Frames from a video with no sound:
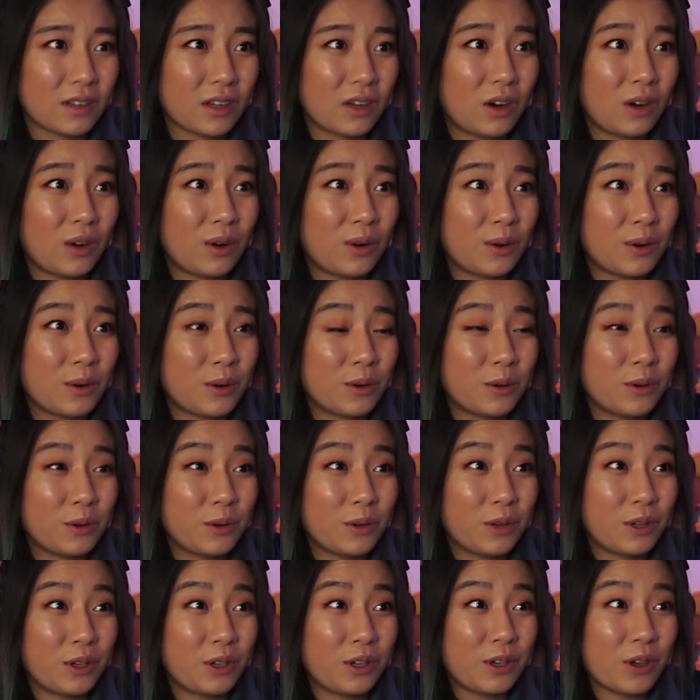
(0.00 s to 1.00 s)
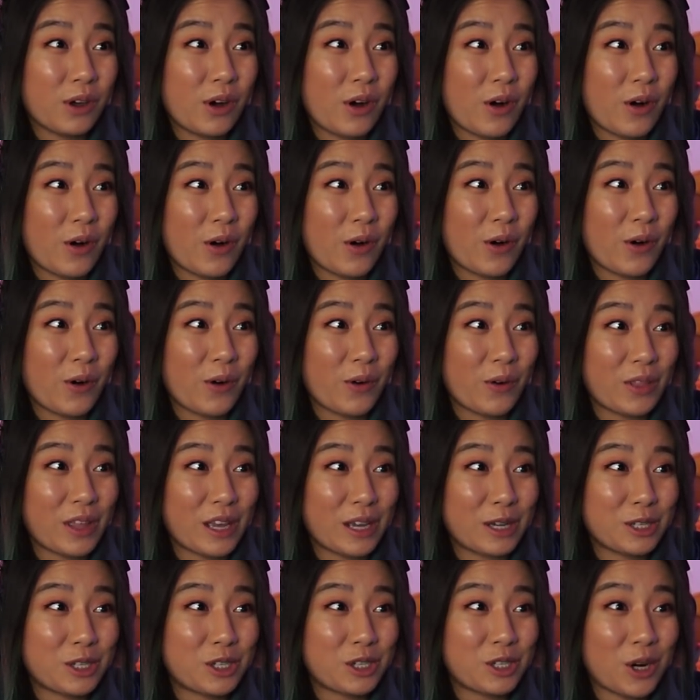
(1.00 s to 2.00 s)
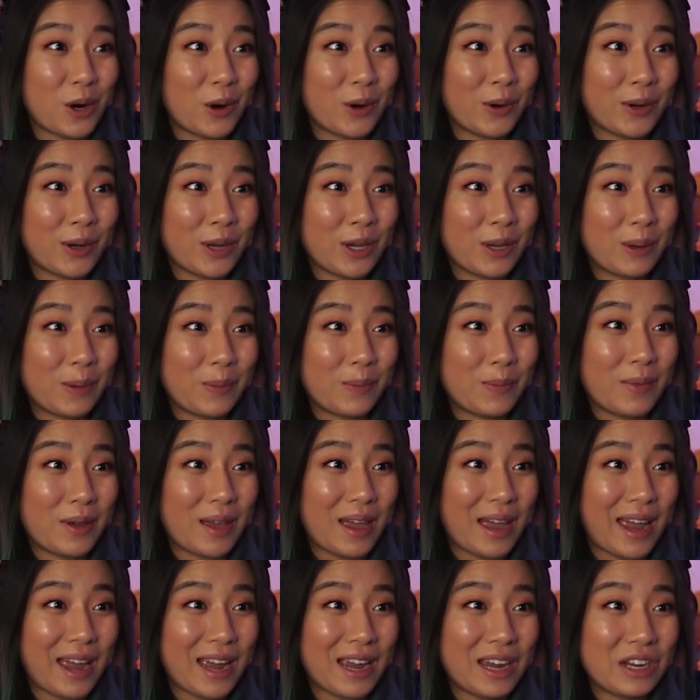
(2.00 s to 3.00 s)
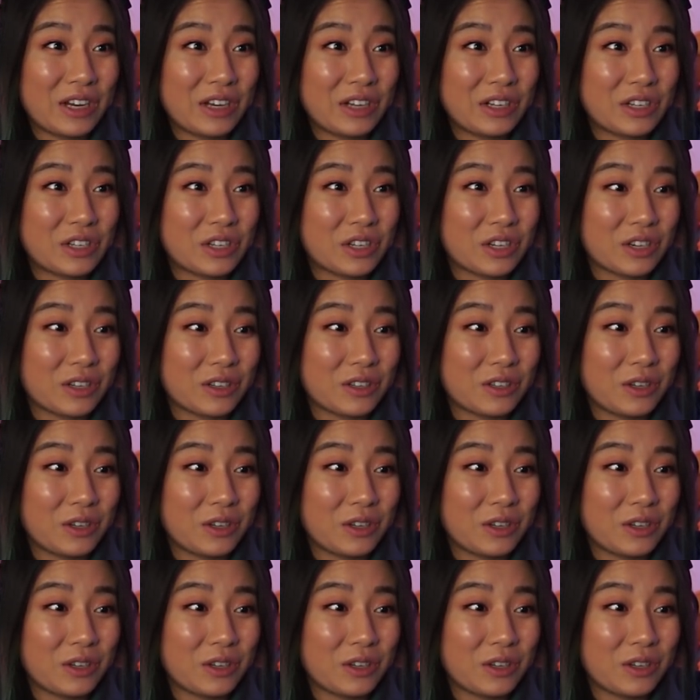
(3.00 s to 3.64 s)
Oh, yo. They show him aged,